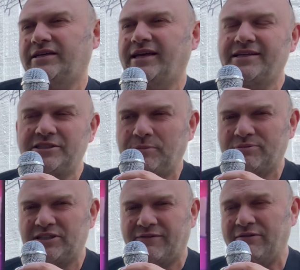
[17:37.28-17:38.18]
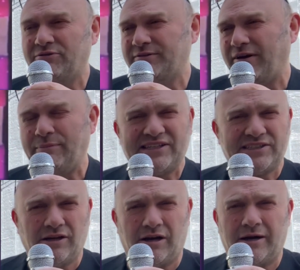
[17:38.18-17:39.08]
Okay, superb stuff. He was a very big
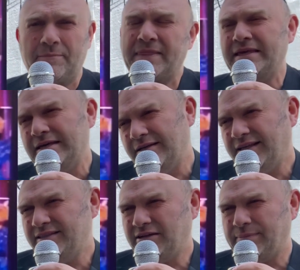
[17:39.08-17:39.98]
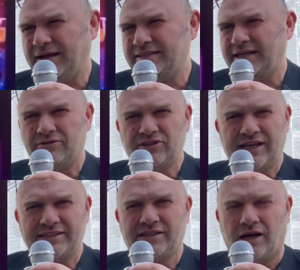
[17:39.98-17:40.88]
star. I think he died about odd
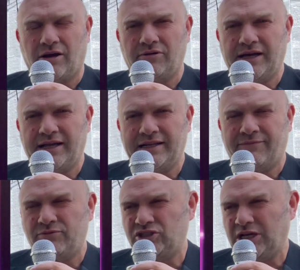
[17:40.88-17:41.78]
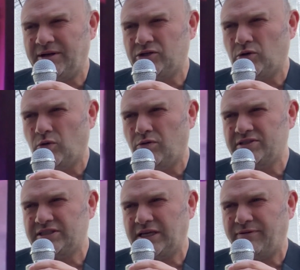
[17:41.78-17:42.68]
years ago. Lived in Germany, of
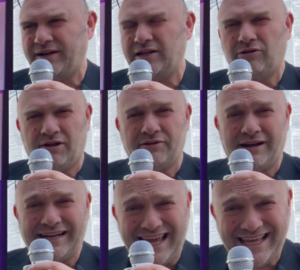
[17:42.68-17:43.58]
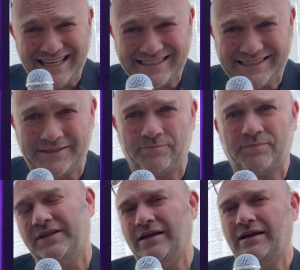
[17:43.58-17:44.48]
course. He performed a lot in the 1980s.
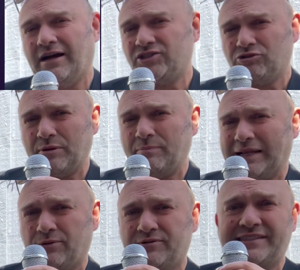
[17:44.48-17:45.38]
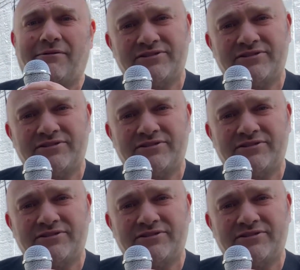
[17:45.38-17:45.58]
I saw him at Blackpool Town